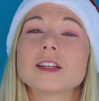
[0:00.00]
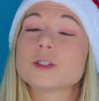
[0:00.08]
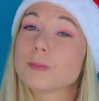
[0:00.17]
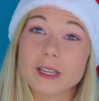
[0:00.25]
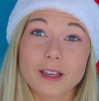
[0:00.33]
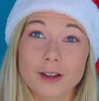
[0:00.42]

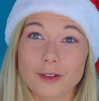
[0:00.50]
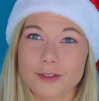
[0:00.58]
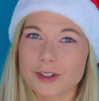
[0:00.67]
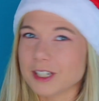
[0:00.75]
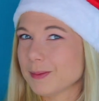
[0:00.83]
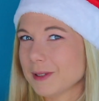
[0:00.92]
Speaking of
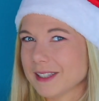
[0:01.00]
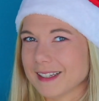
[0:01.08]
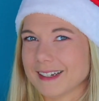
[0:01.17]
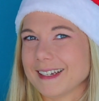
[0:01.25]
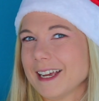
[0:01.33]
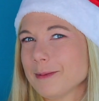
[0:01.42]
Christmas
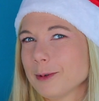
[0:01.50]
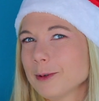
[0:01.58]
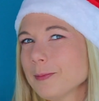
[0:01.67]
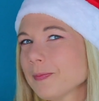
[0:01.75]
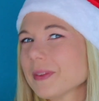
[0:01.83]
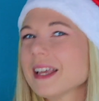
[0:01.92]
dinner
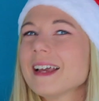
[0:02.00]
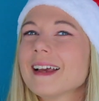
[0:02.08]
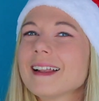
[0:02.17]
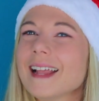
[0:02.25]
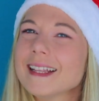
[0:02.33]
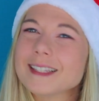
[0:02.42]
table,
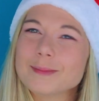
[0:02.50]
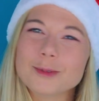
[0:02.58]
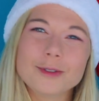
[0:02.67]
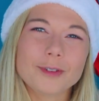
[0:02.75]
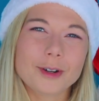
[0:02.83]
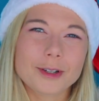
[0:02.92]
let's
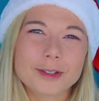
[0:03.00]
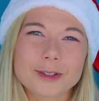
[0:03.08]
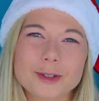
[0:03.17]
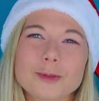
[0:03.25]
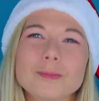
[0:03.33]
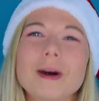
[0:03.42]
move on
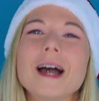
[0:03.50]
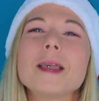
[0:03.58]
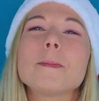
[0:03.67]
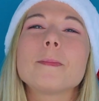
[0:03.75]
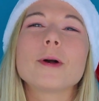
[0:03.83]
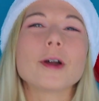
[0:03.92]
to
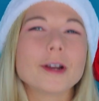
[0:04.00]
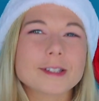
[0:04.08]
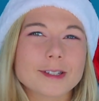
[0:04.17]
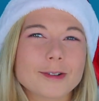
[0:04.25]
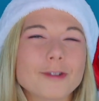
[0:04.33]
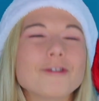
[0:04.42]
my
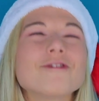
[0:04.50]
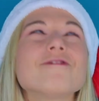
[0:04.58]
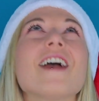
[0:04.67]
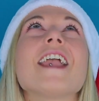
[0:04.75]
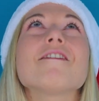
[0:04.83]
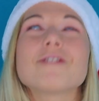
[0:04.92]
personal
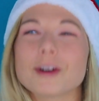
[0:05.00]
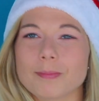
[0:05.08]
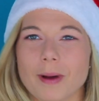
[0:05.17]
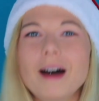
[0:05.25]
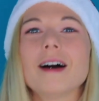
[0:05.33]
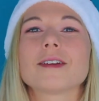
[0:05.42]
favorite
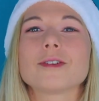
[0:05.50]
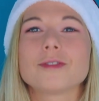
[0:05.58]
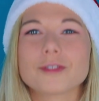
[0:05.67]
part of